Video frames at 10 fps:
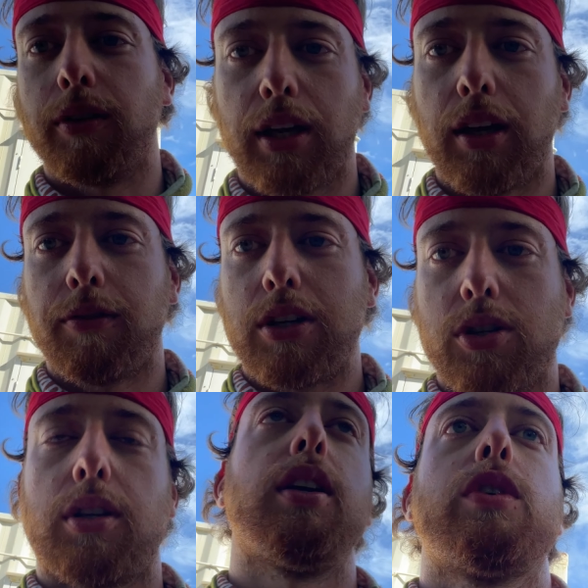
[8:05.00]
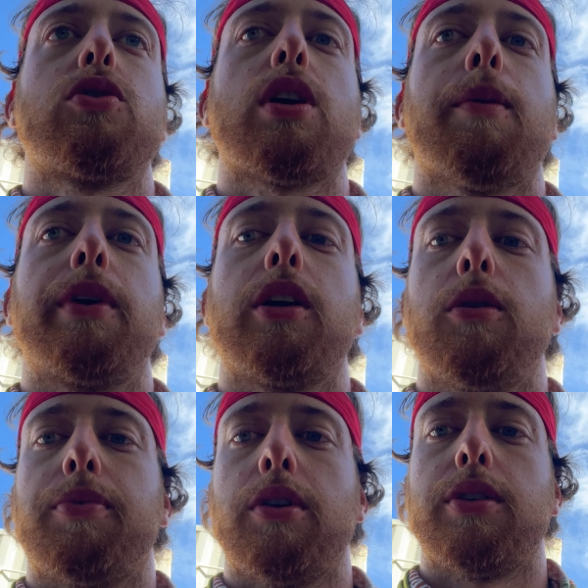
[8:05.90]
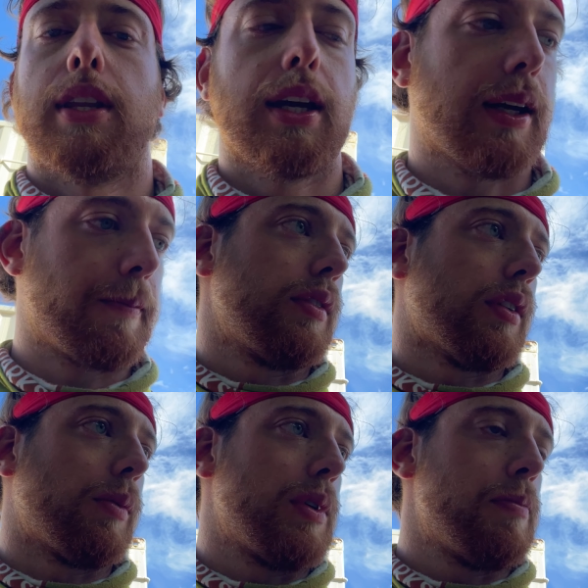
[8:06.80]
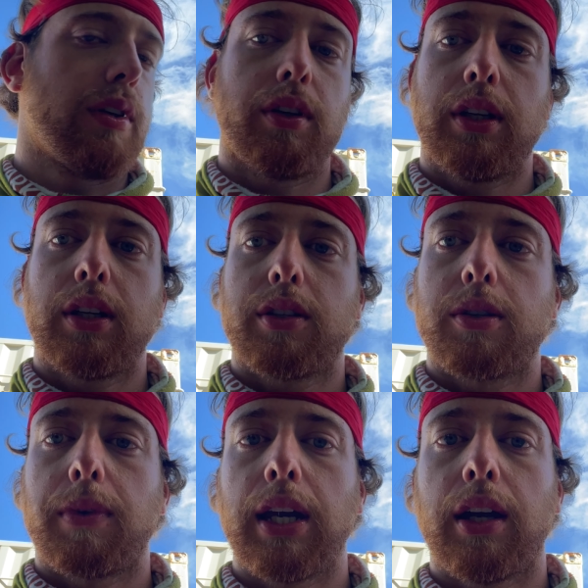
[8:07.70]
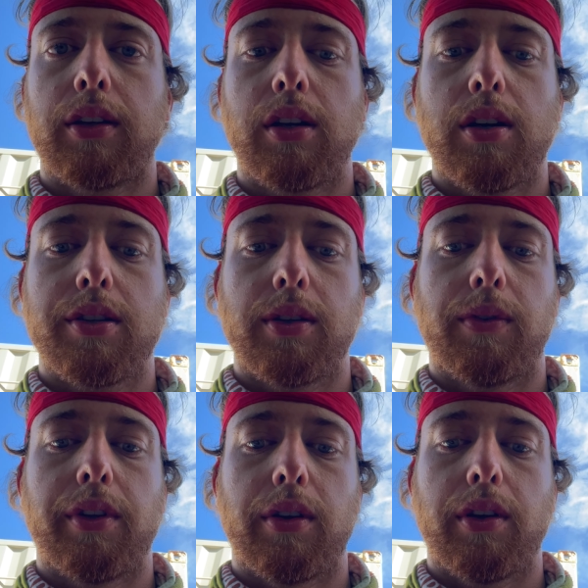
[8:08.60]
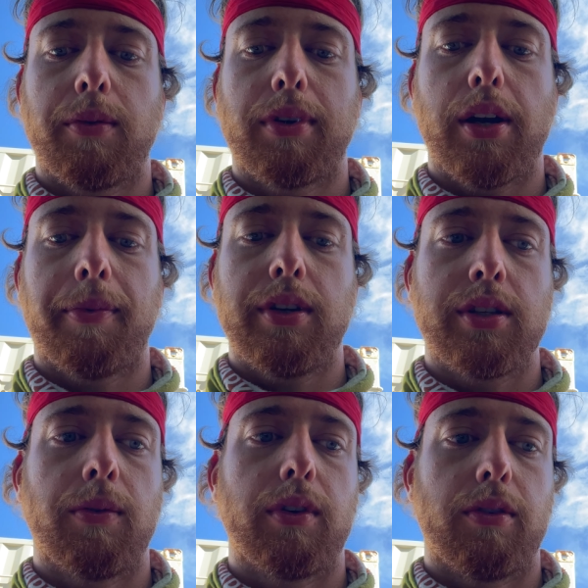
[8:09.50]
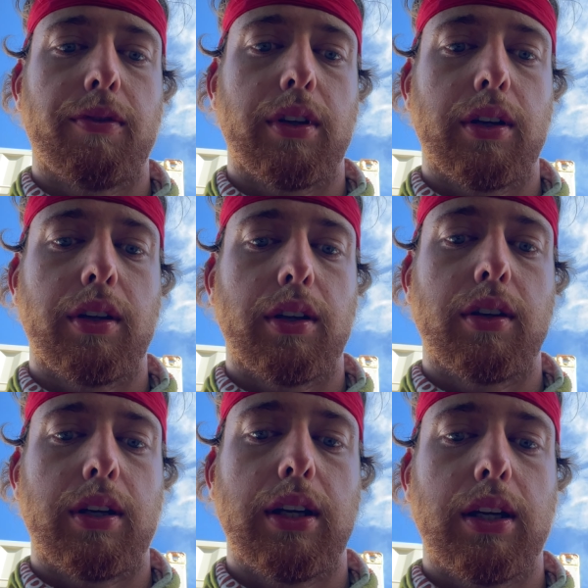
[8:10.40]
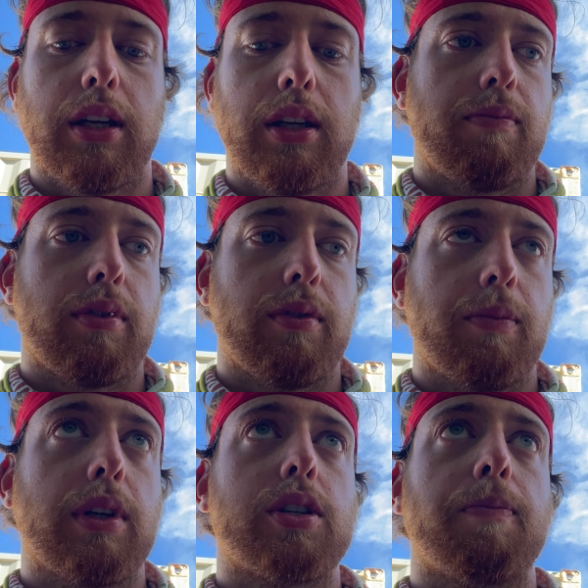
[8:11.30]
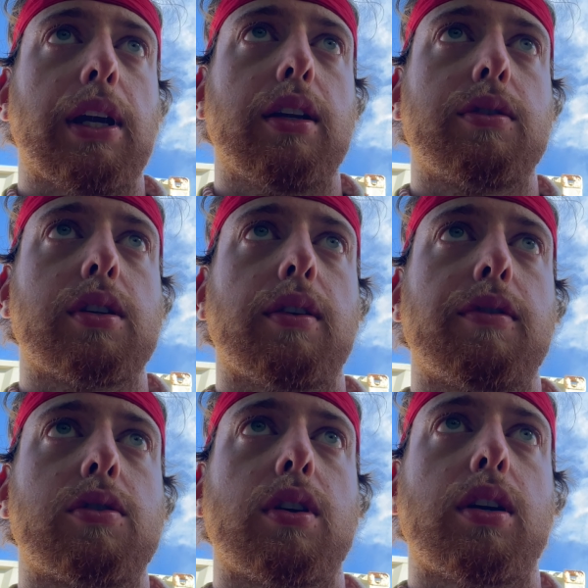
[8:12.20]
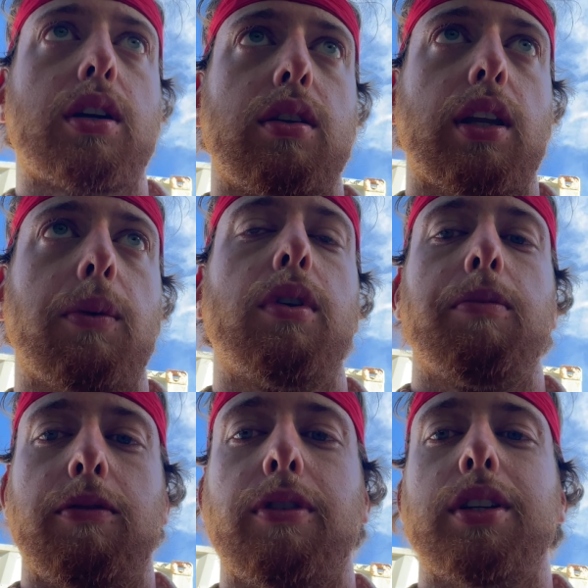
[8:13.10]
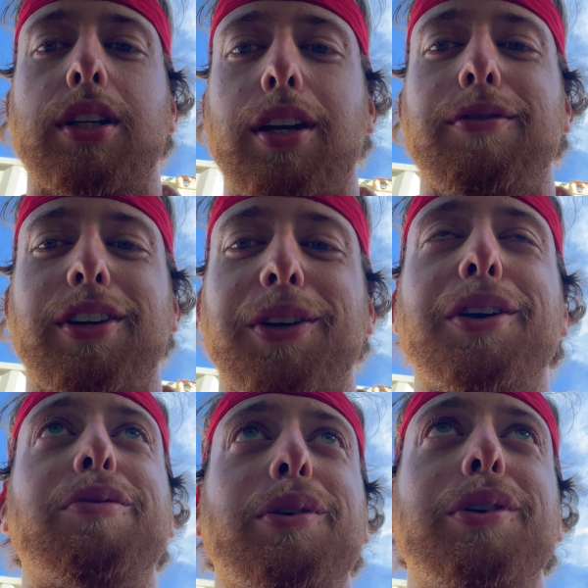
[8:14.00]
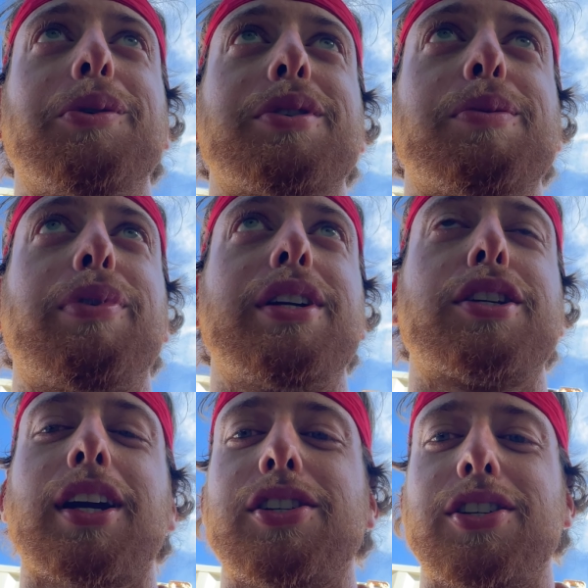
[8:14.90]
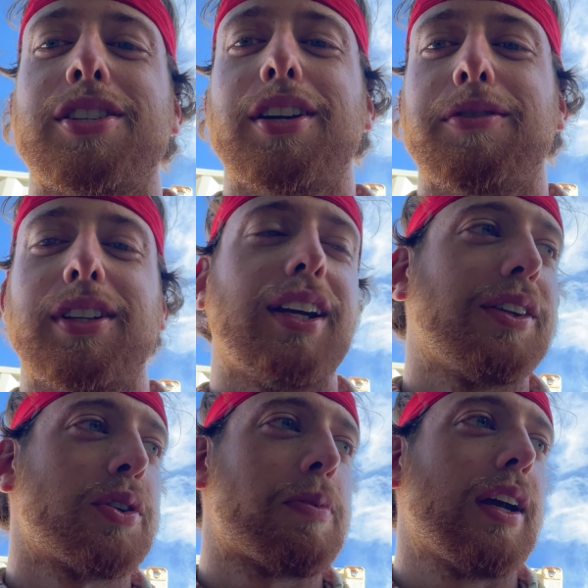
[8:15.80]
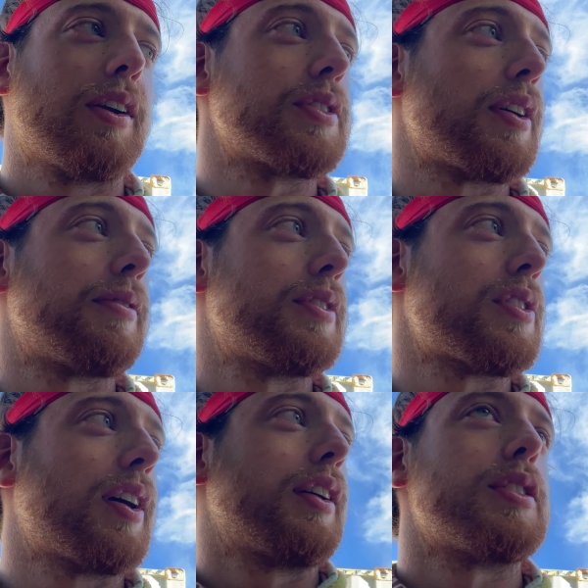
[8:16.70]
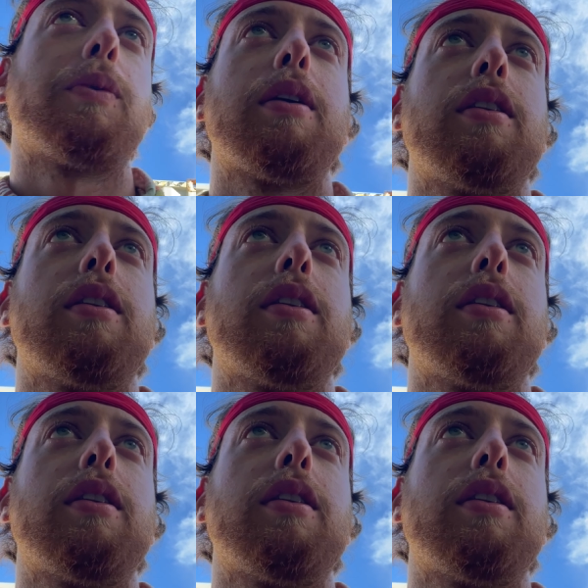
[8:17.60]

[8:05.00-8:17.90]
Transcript: of that eventually, strap a GoPro to that. I'll be building some cattle yards at one of their other properties. I went over there the other day, pulled a bunch of panels off the truck. That would have been fun to get video of. We were doing some pretty sketchy stuff to get those panels off the truck, because the way